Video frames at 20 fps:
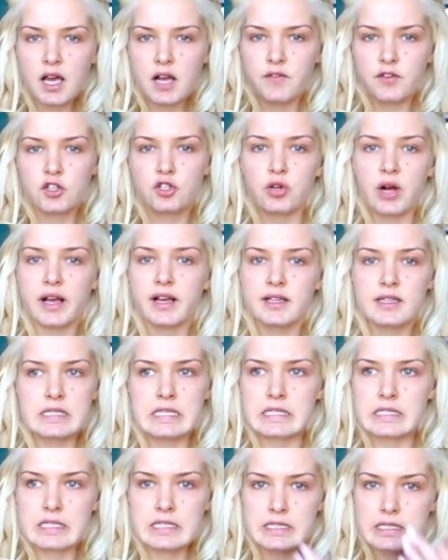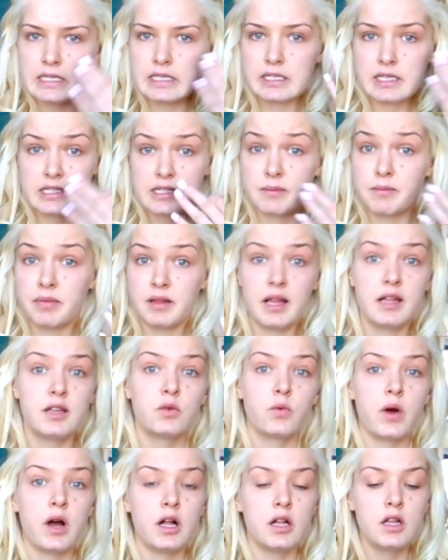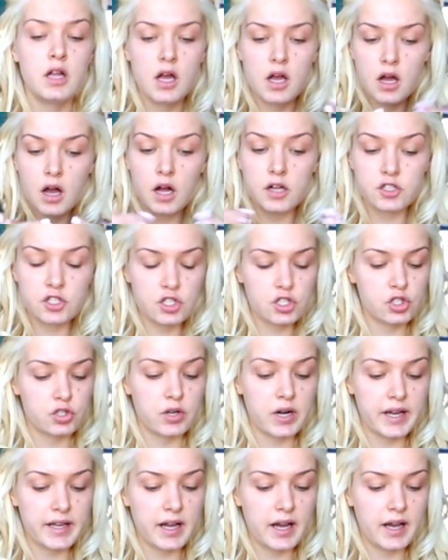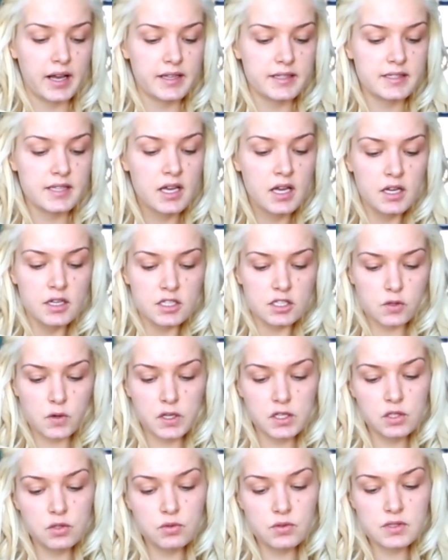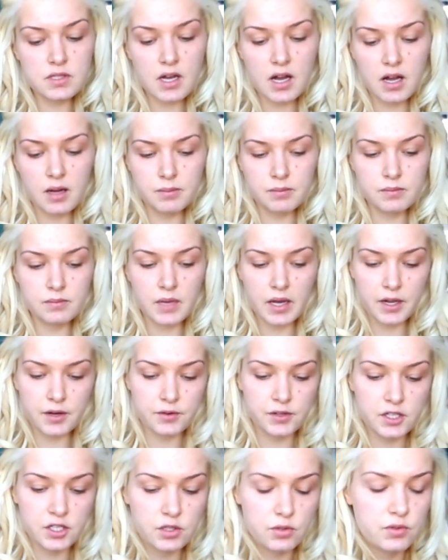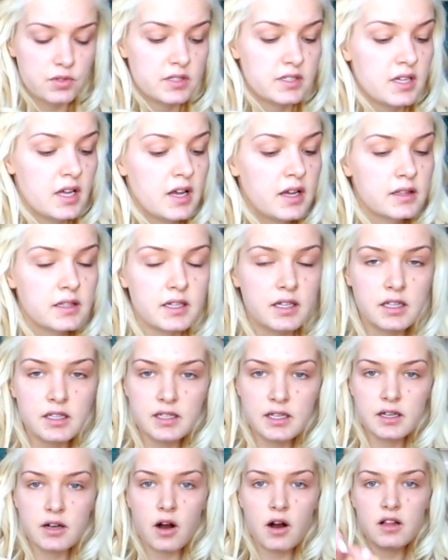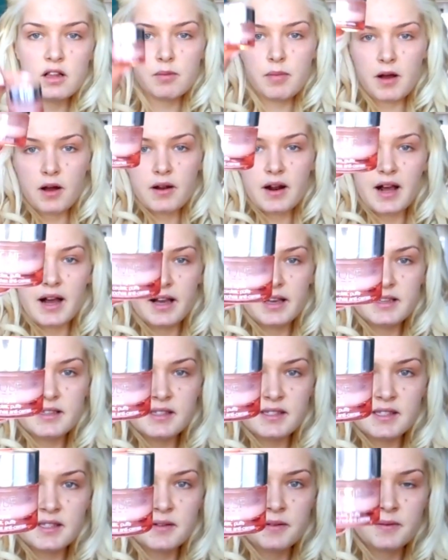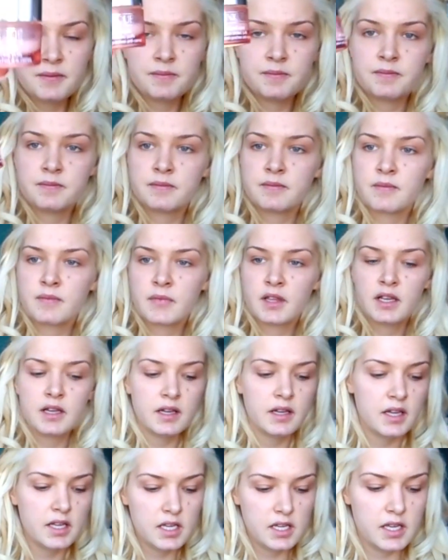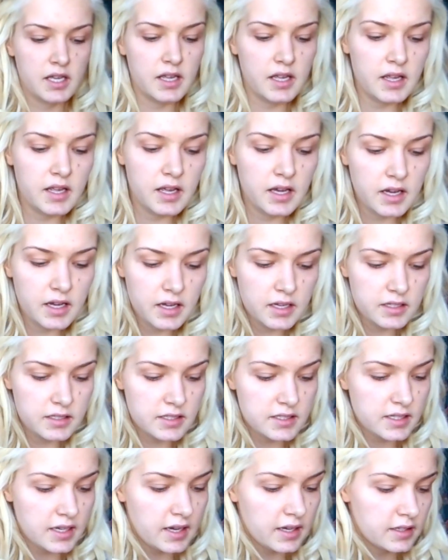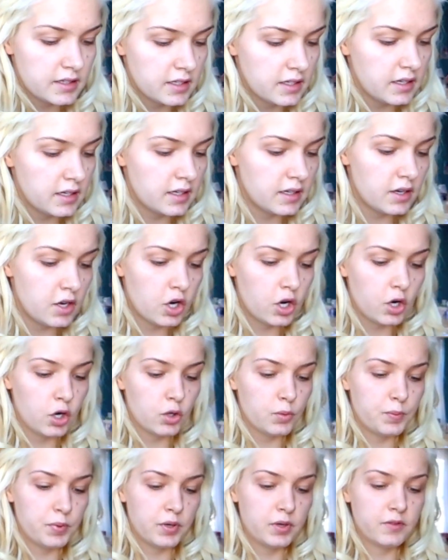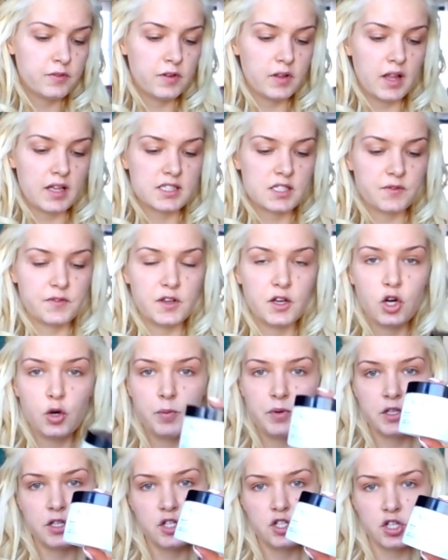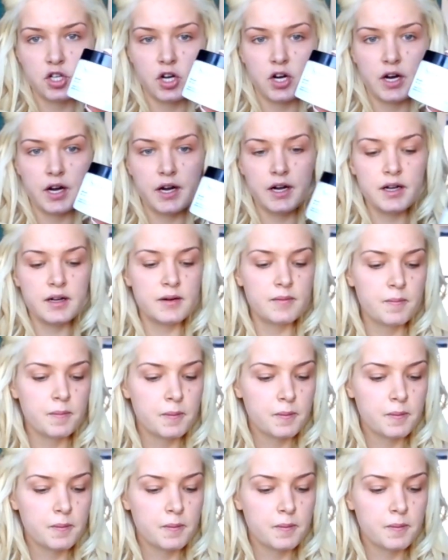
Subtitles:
kind of a dry consistency. It doesn't blend well on just dry eyes. So I use, I already used the Clinique All About Eyes and the Philosophy Hope in a Jar